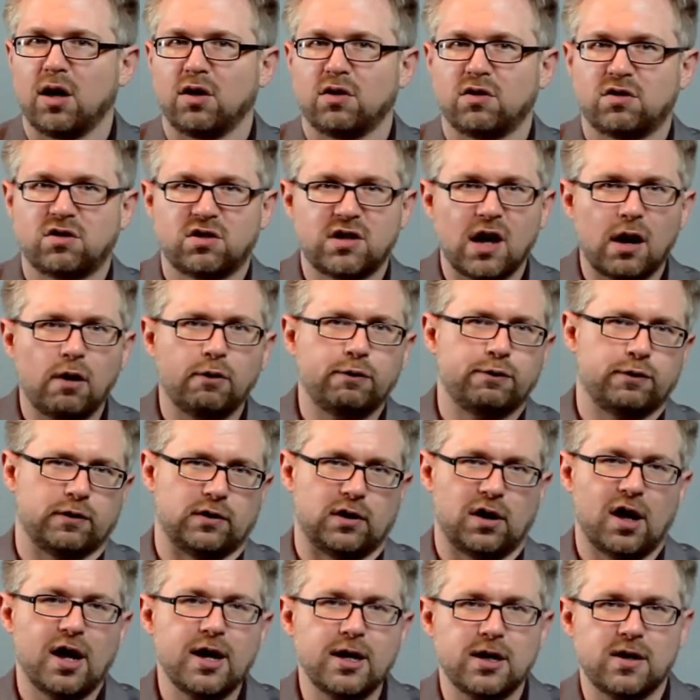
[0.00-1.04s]
Self
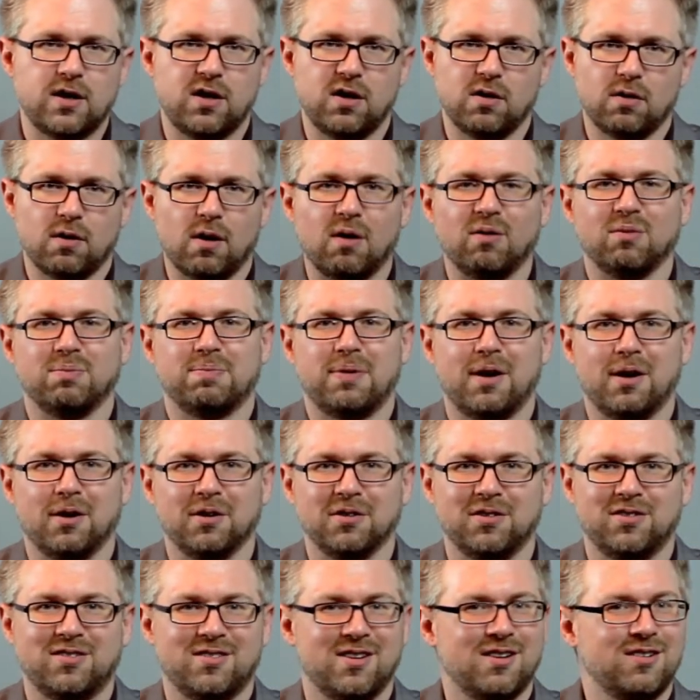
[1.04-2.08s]
like your own
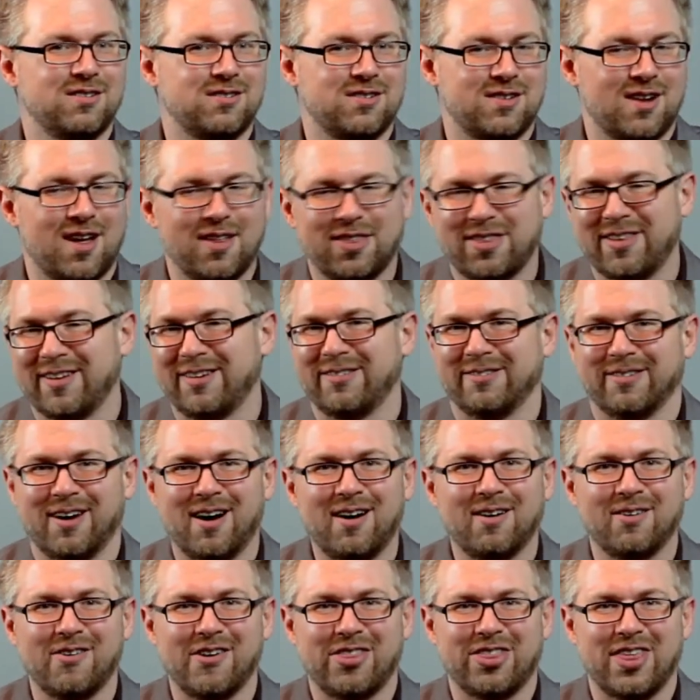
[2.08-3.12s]
posts. There's nothing
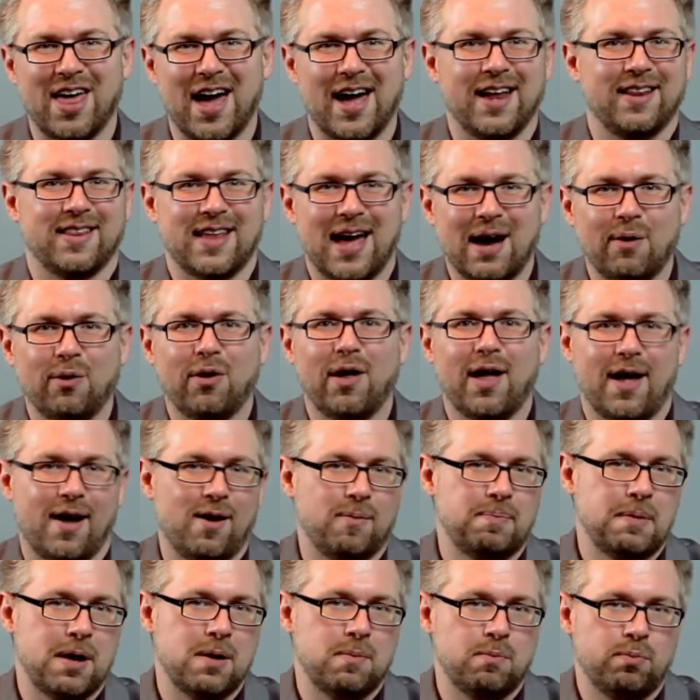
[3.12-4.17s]
wrong with that. That will
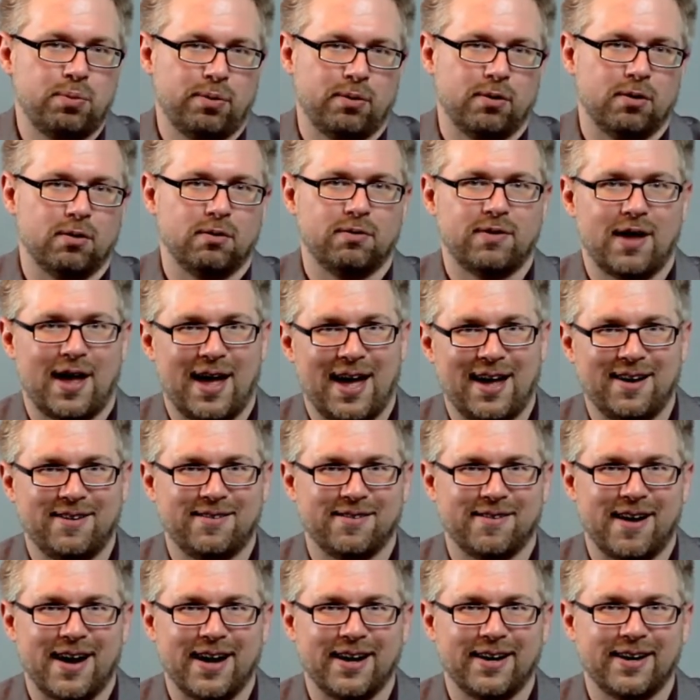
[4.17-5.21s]
help improve edge
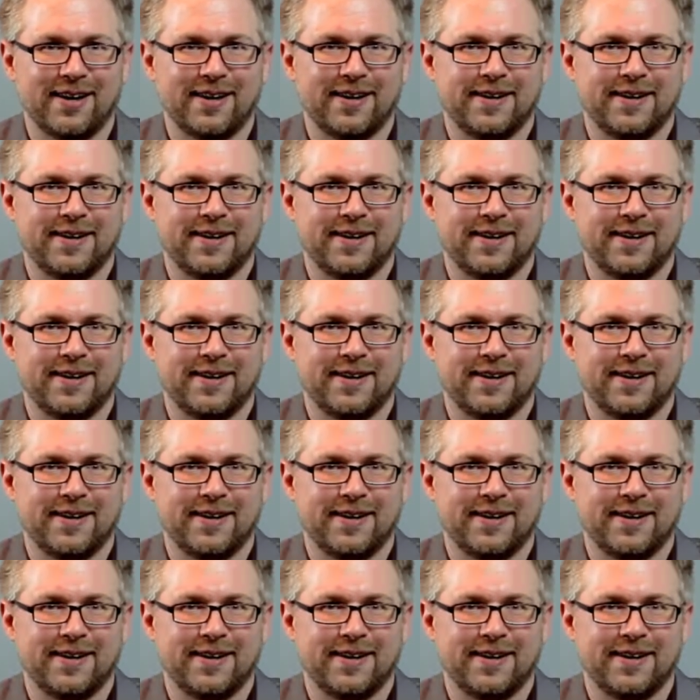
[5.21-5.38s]
rank.